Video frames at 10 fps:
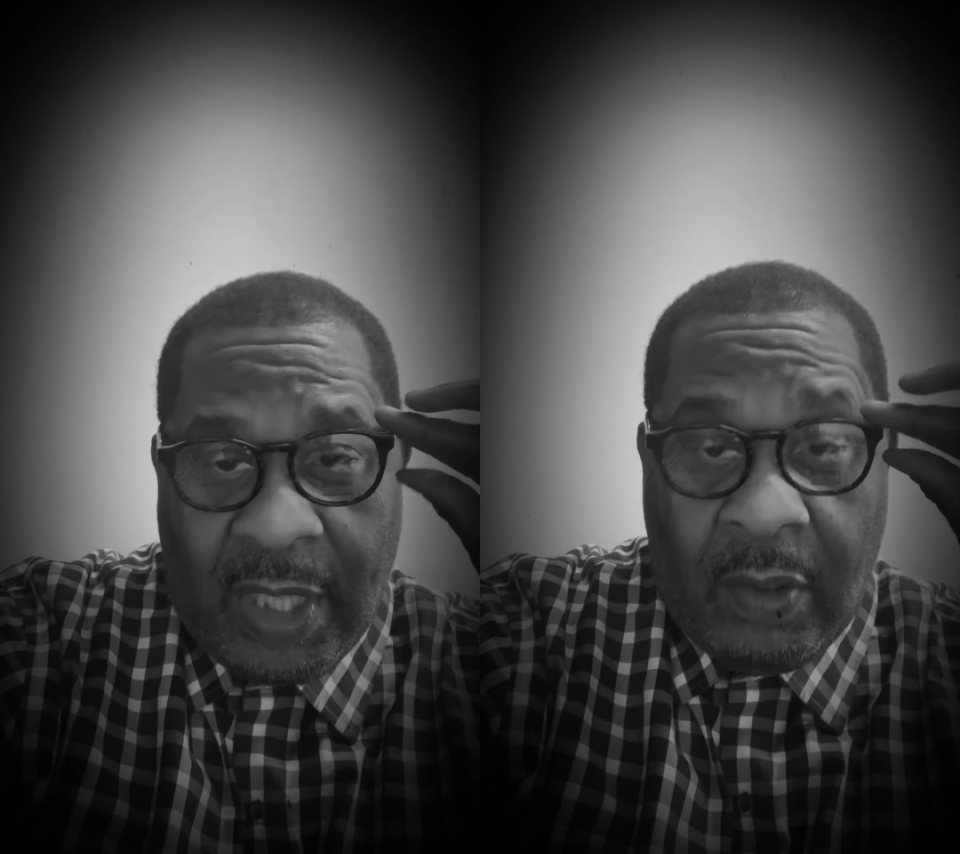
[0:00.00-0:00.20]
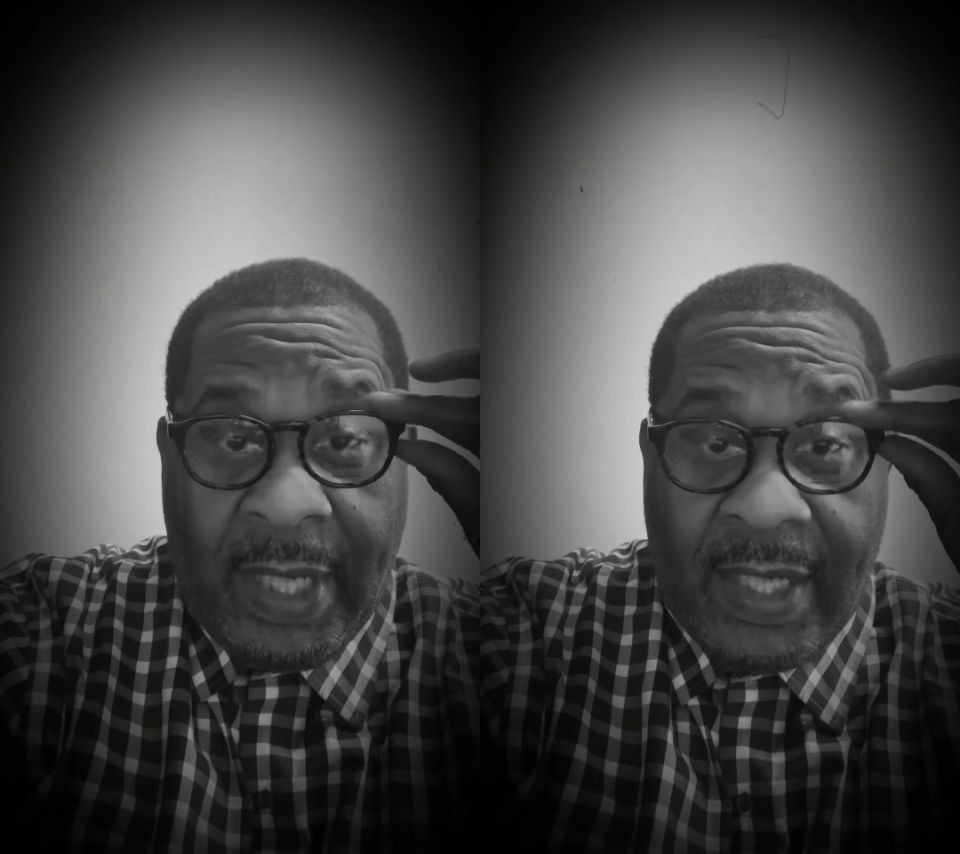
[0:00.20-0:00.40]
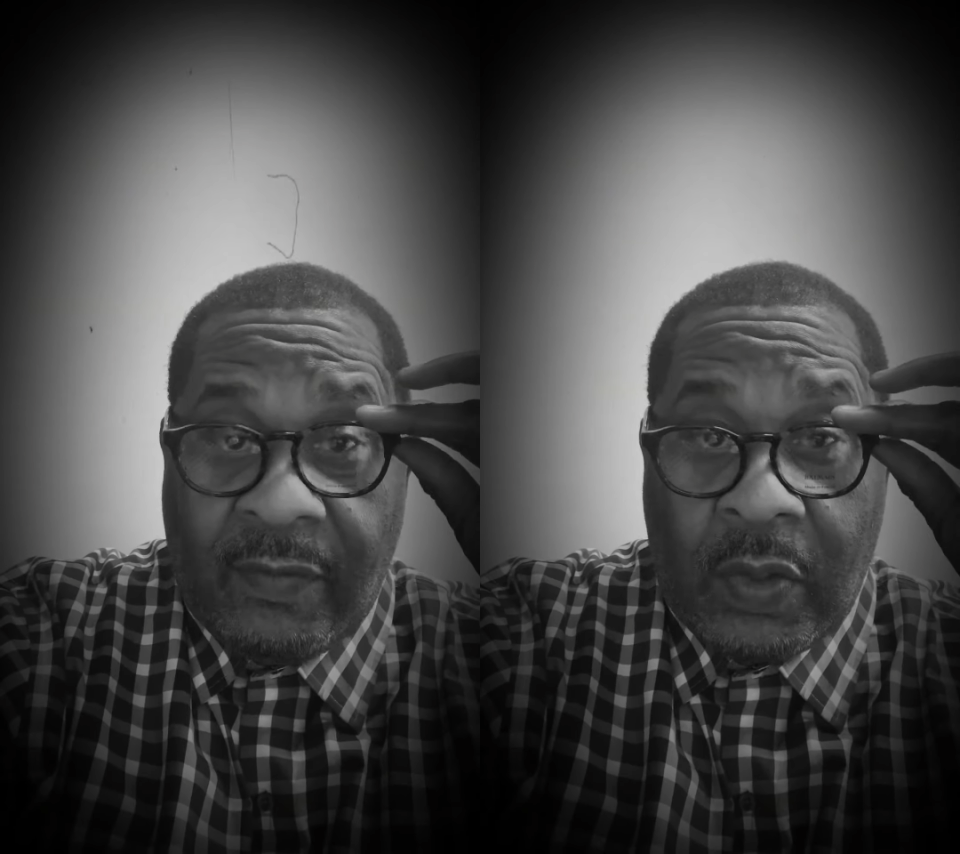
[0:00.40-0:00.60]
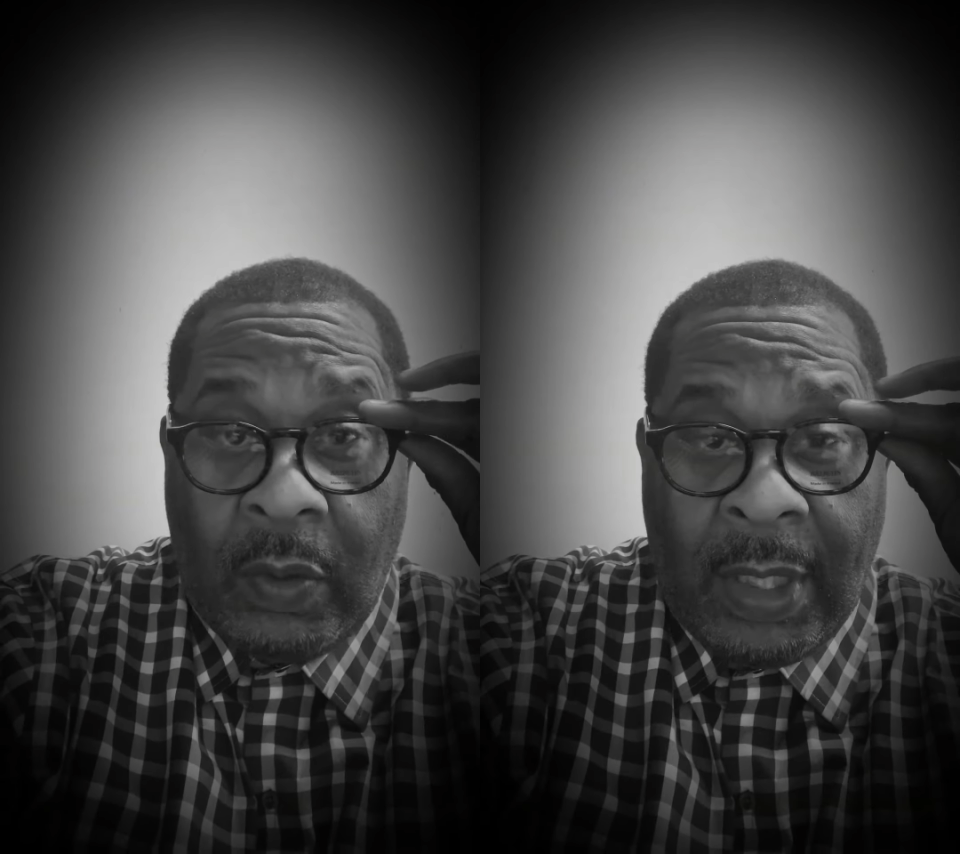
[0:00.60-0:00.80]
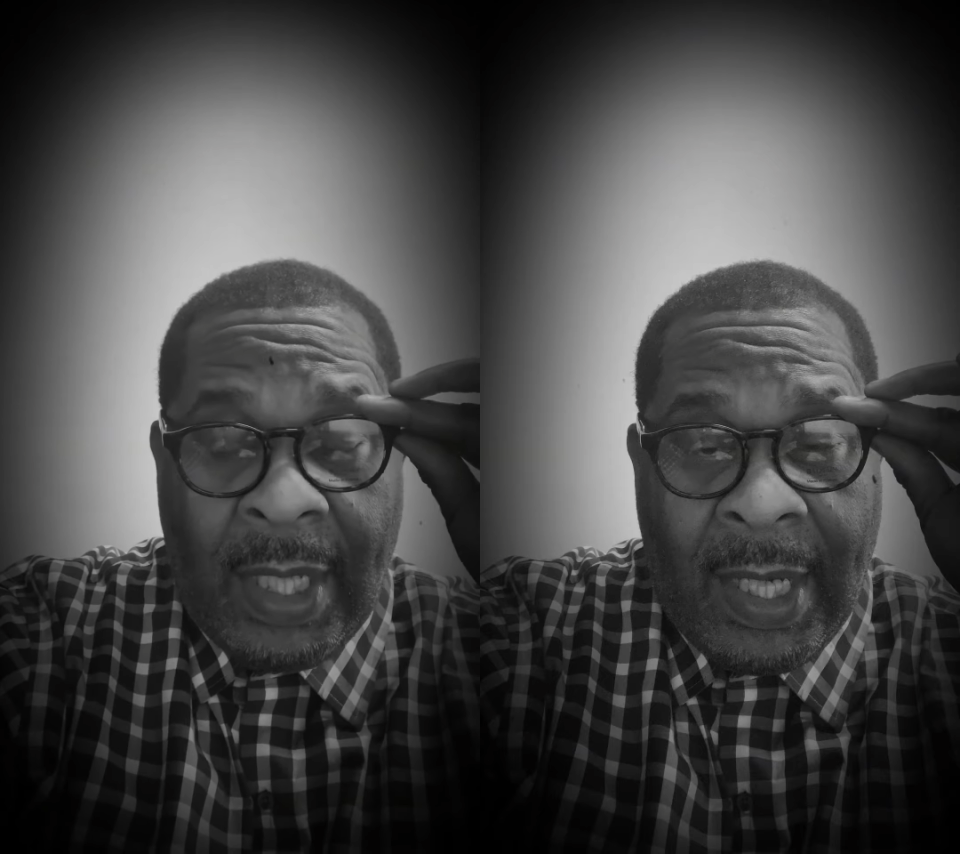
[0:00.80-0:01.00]
Thank you guys for
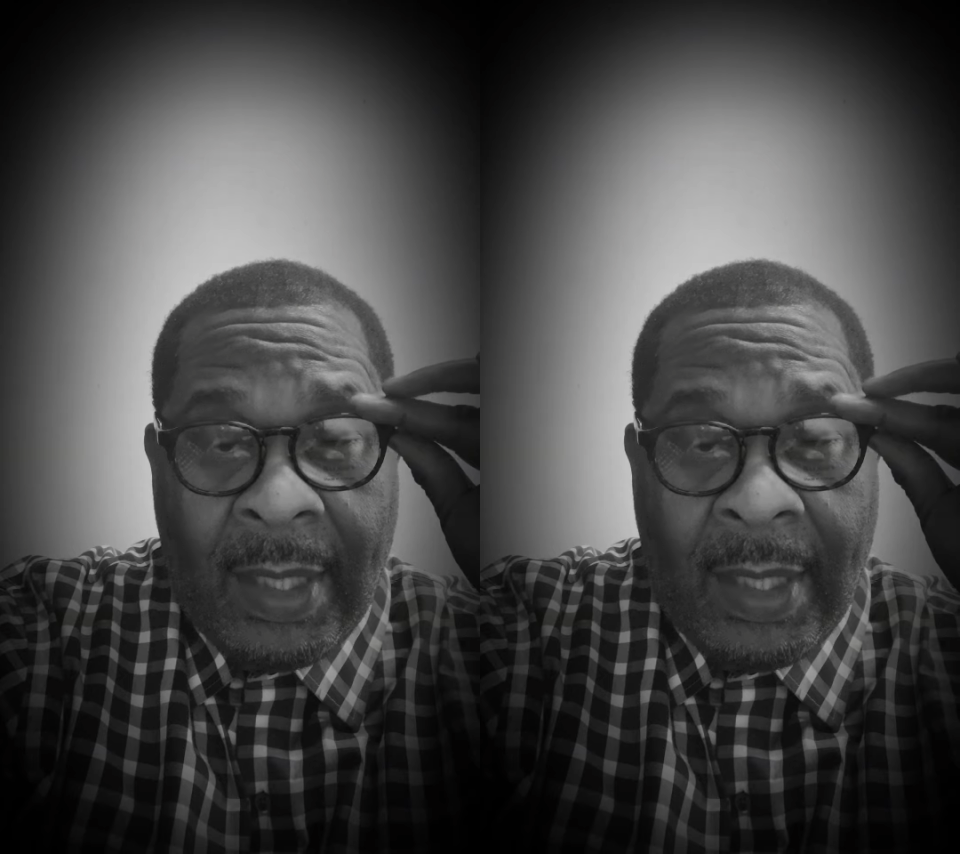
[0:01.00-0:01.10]
tuning